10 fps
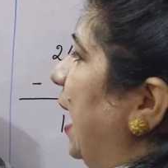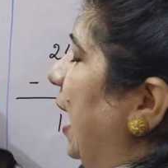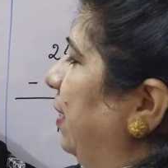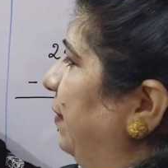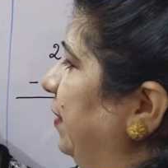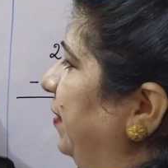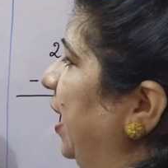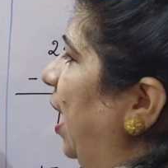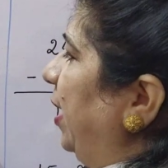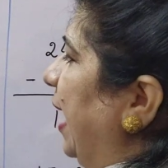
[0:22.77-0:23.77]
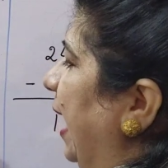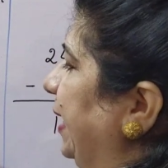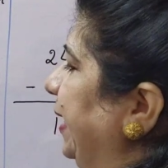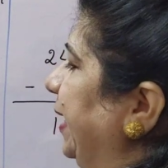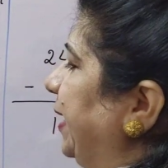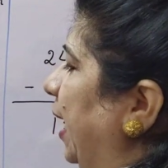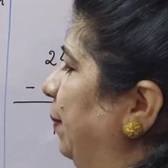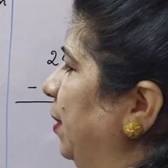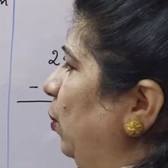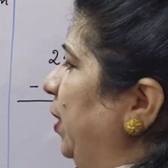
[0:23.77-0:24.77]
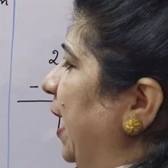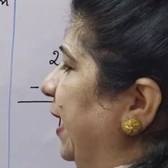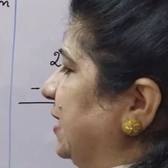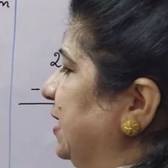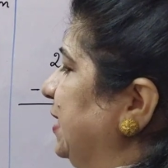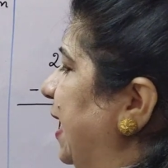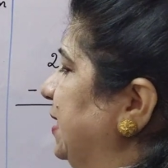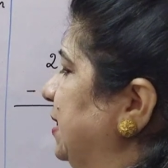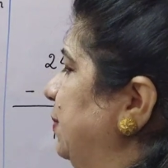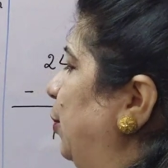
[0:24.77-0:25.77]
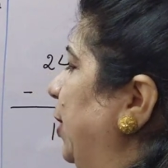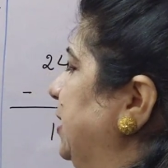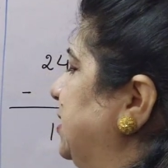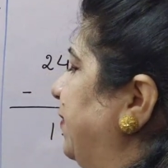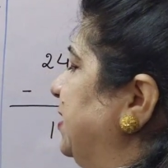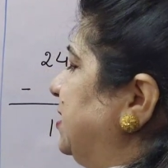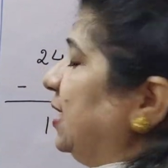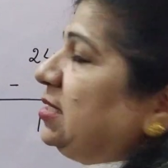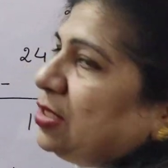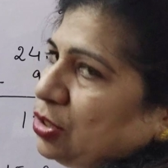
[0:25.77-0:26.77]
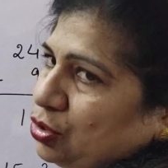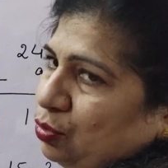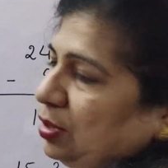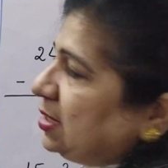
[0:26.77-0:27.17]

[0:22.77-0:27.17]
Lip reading: And when we are adding it up, we are getting 19.762.